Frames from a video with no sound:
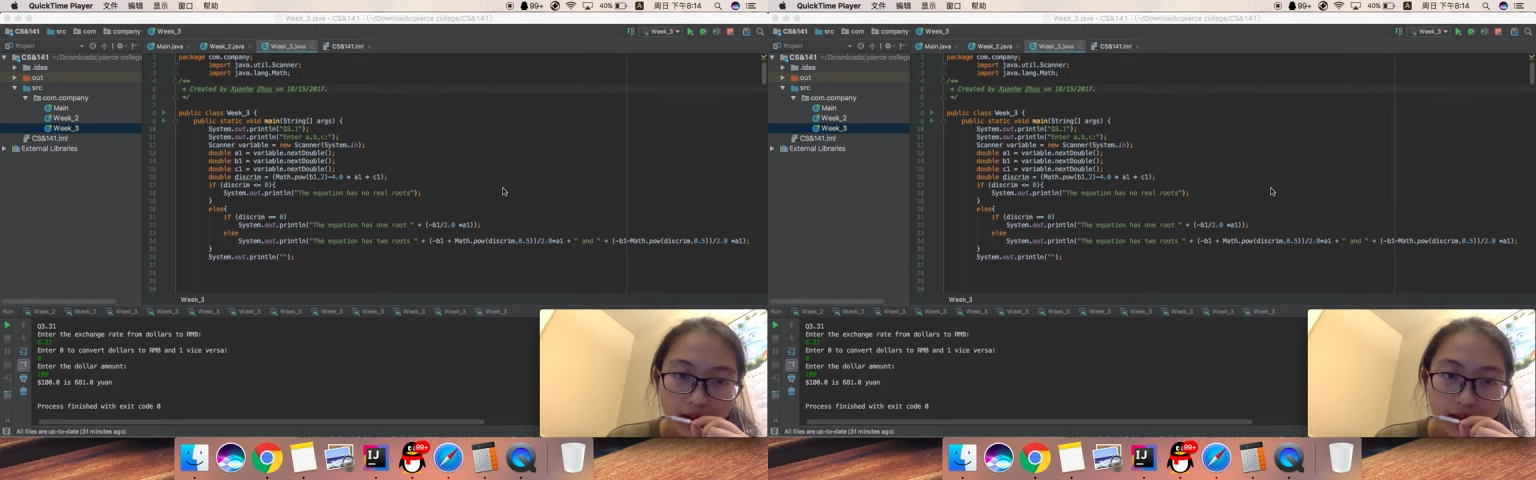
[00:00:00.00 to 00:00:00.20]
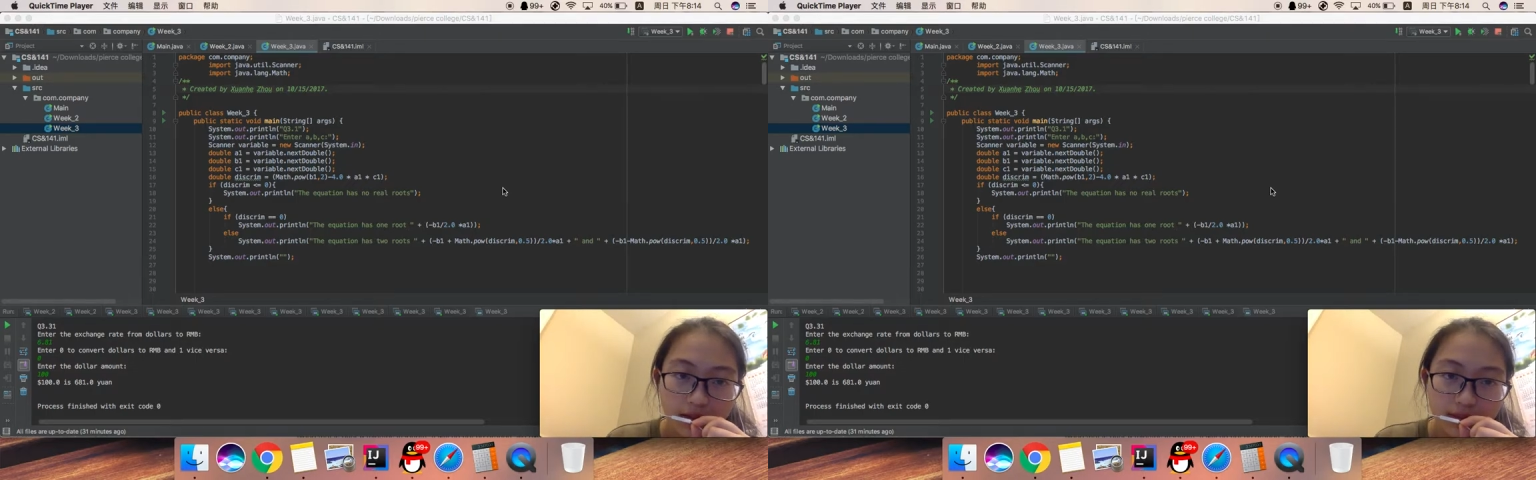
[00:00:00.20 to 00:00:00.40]

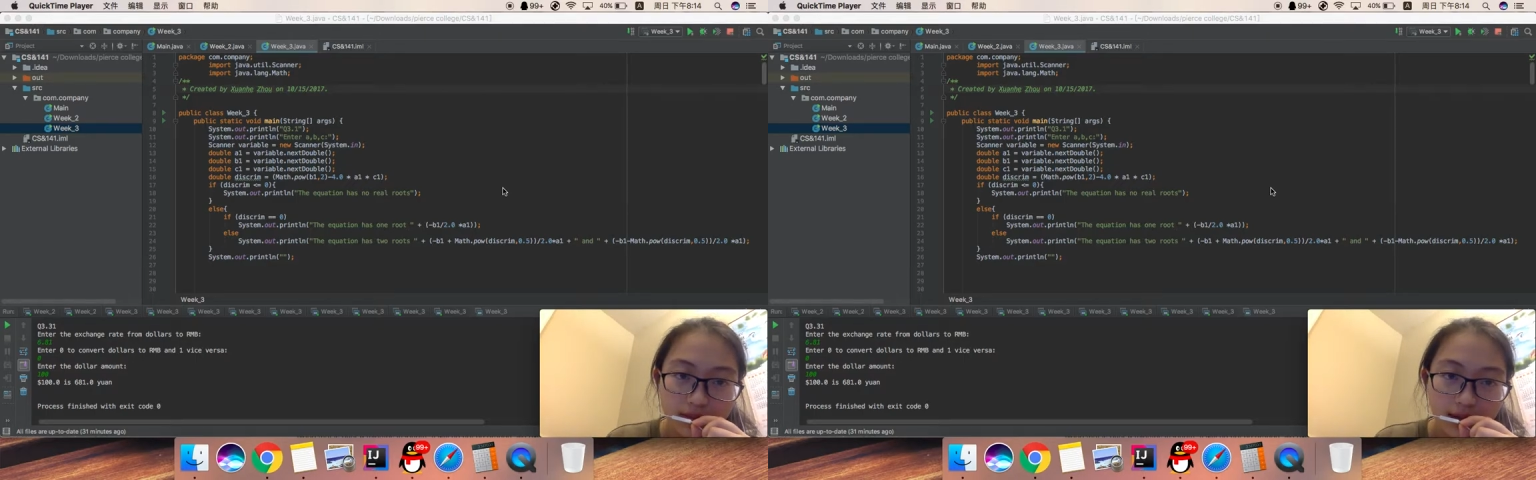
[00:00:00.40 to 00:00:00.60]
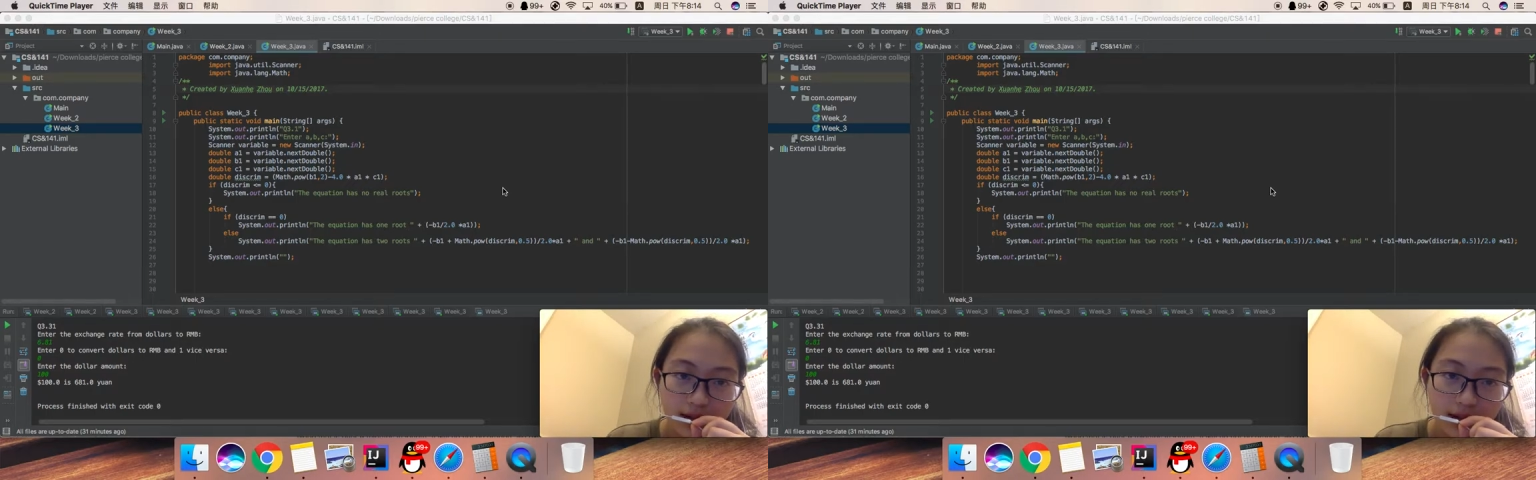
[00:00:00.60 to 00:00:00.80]

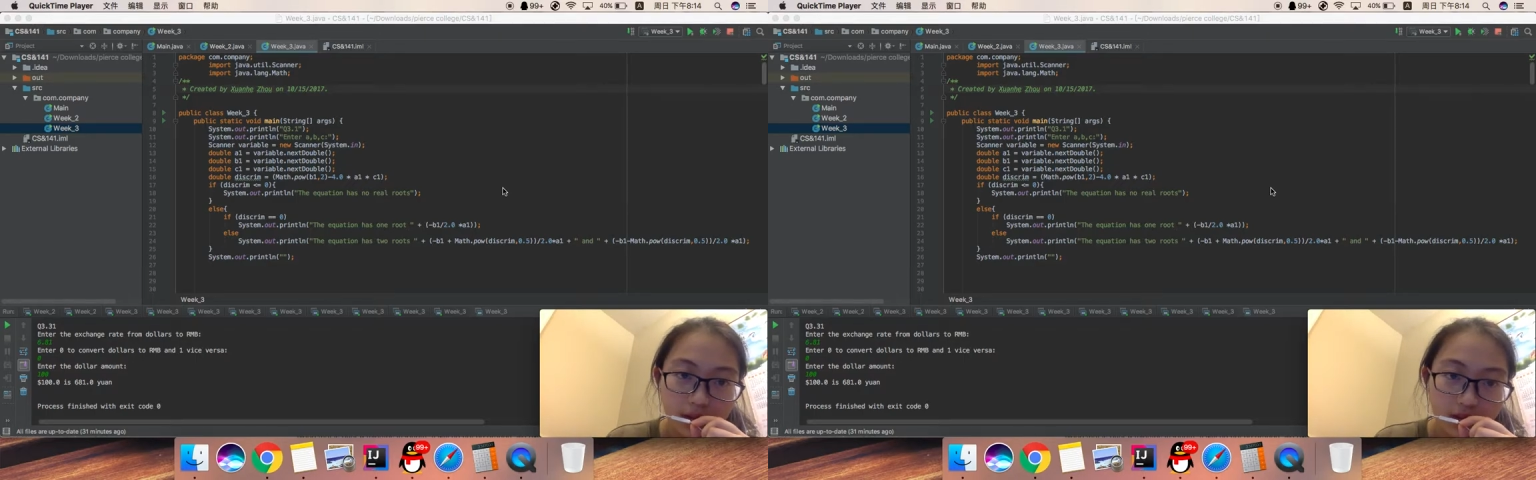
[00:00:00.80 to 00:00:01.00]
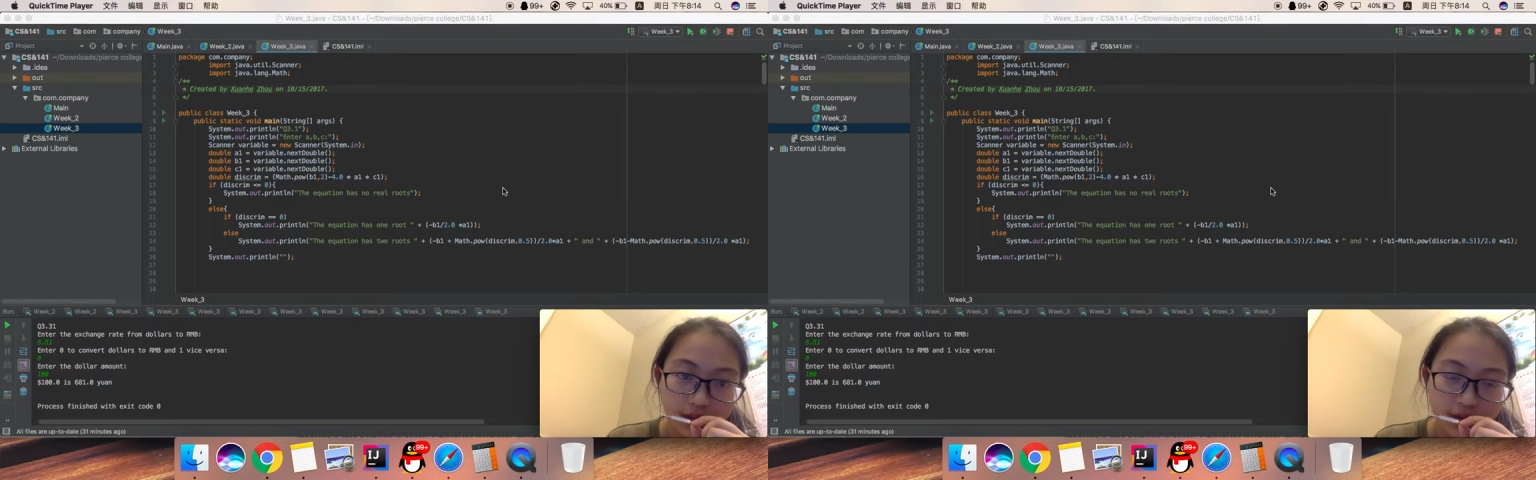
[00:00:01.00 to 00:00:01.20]
my week
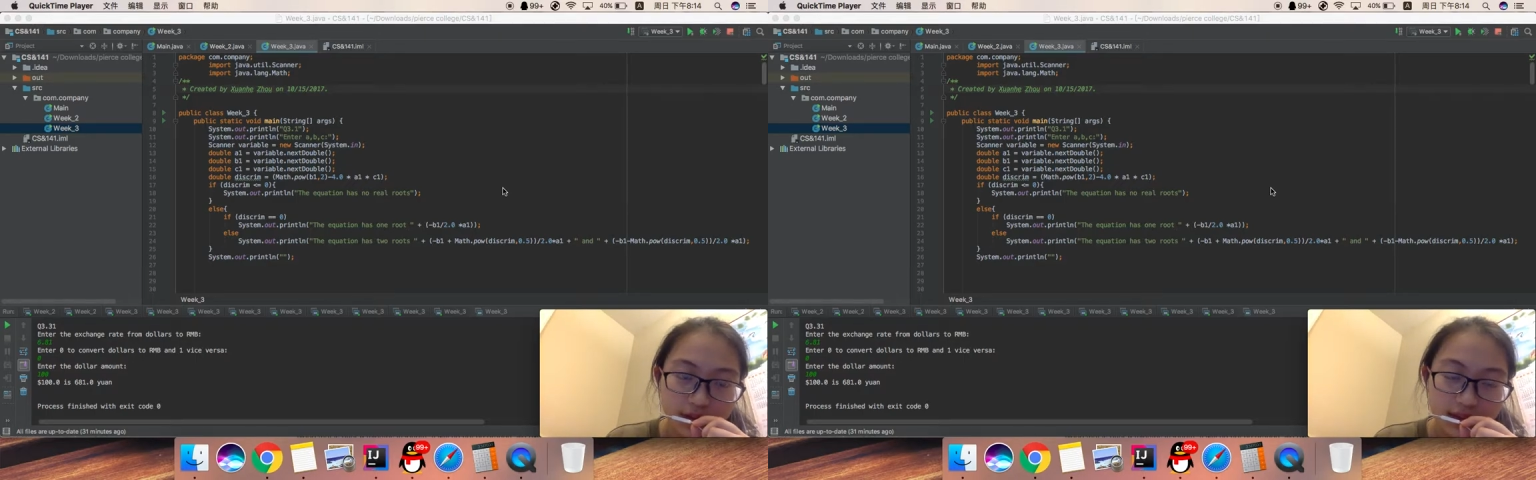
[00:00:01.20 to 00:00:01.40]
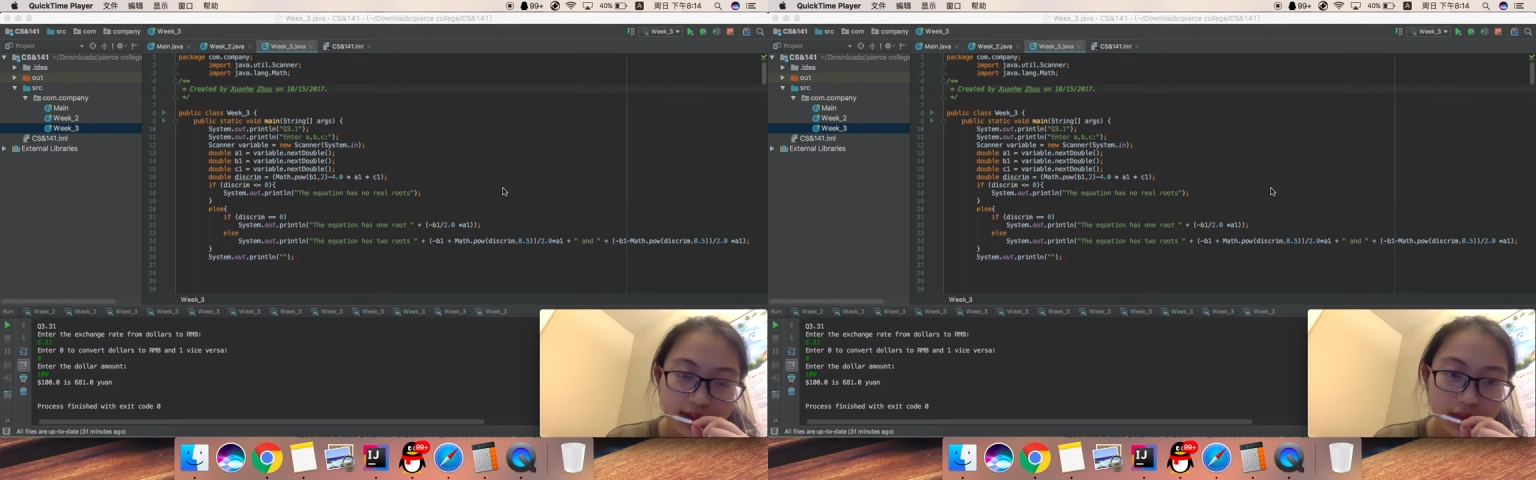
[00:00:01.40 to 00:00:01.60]
3
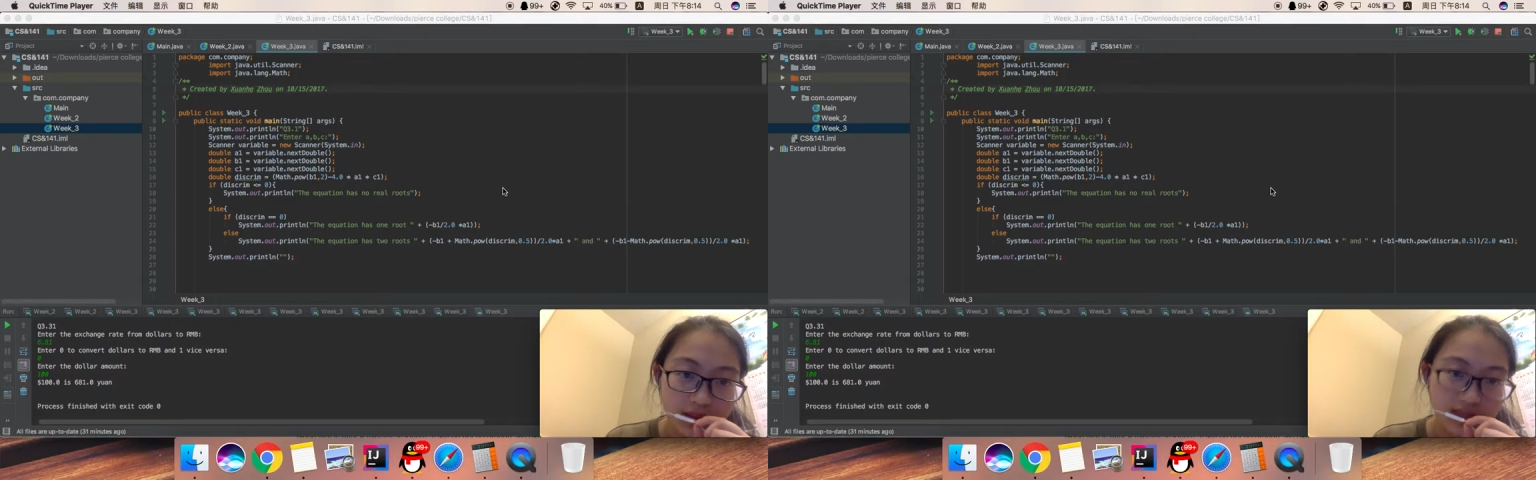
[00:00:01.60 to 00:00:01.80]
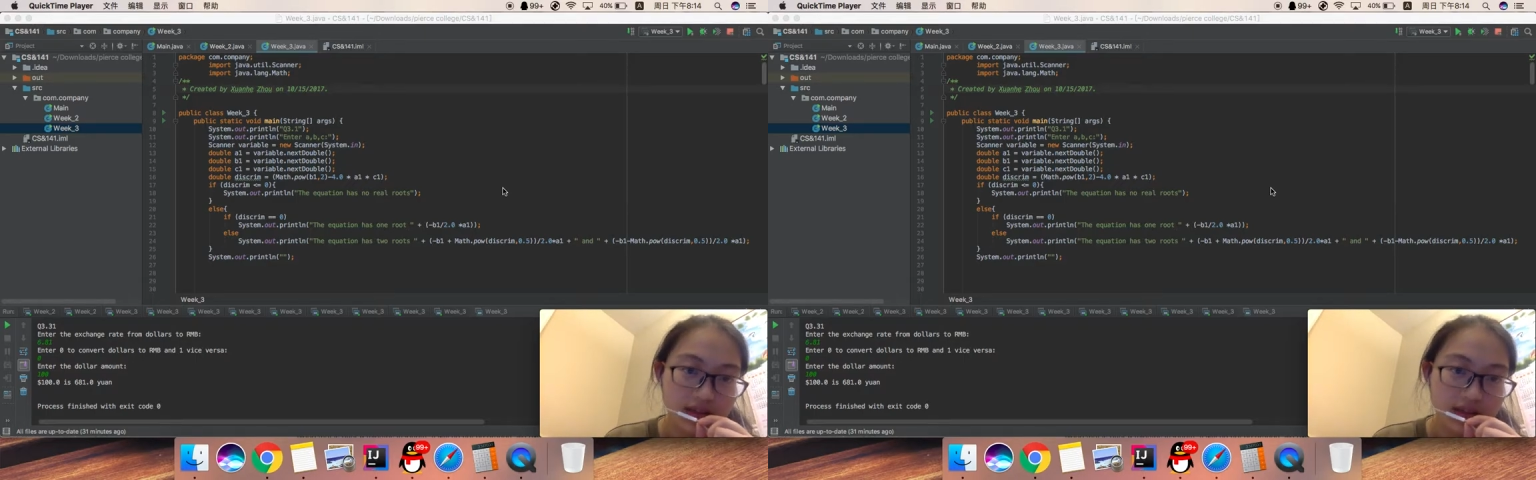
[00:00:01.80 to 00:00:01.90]
assignment.